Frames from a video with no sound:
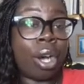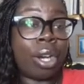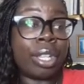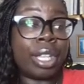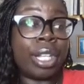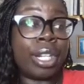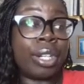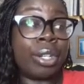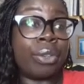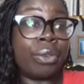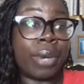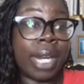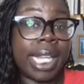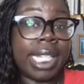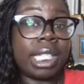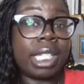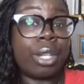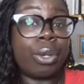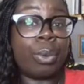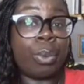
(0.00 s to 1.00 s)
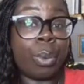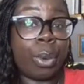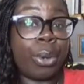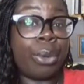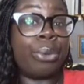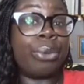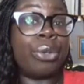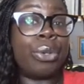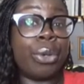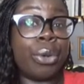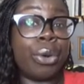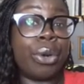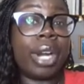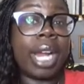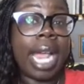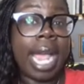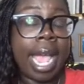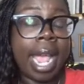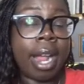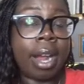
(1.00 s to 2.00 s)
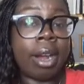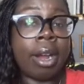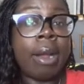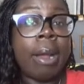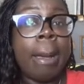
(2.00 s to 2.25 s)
They're great to grow your hair,